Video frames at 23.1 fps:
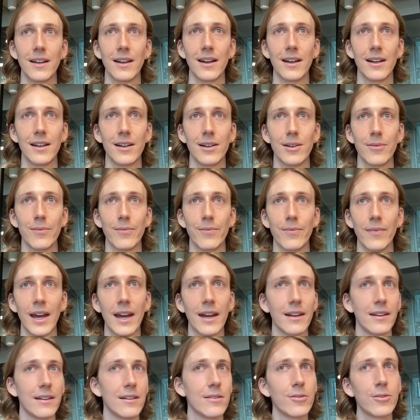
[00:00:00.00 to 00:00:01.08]

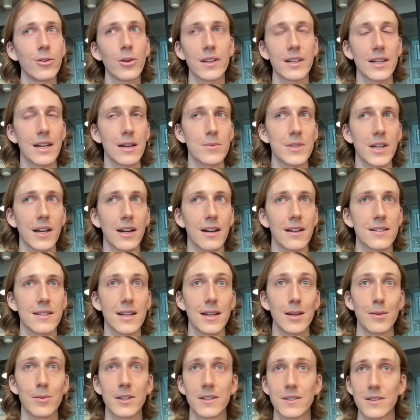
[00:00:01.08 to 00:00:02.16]
And a few other names I can't
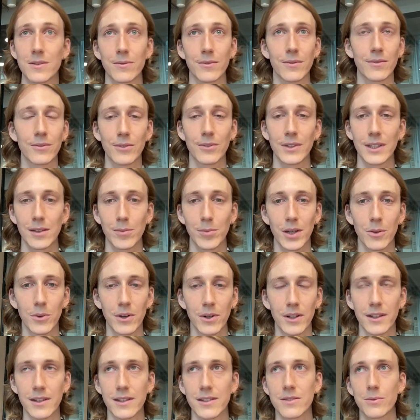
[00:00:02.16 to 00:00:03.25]
say, but some really big
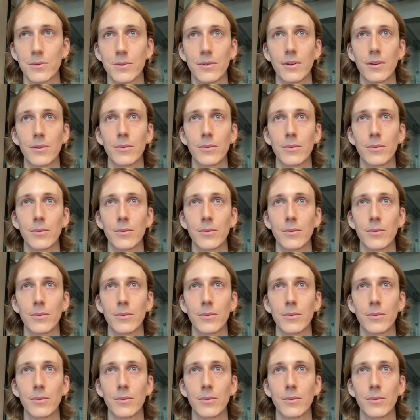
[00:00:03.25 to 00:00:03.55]
wallets.